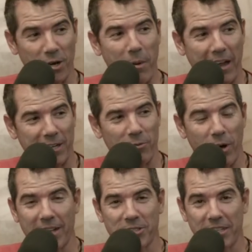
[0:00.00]
Go back and
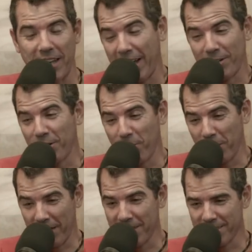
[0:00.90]
watch it. I don't know
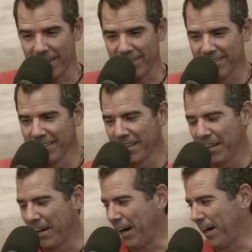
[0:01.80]
what I said.
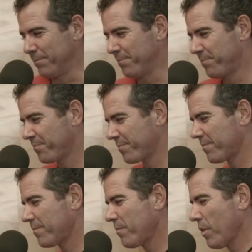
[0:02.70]
All
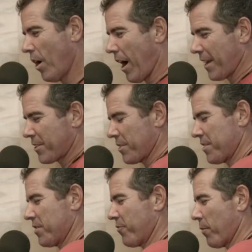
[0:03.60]
right. So
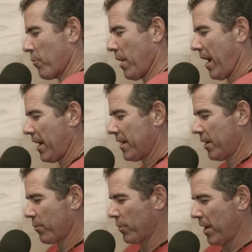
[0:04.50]
this is from
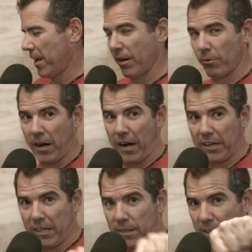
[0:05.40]
Randy Rhea.
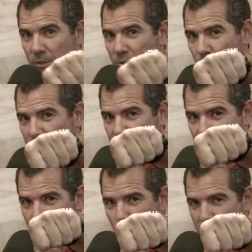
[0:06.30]
Randy, thank you so much for
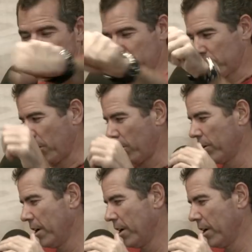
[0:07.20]
supporting the show.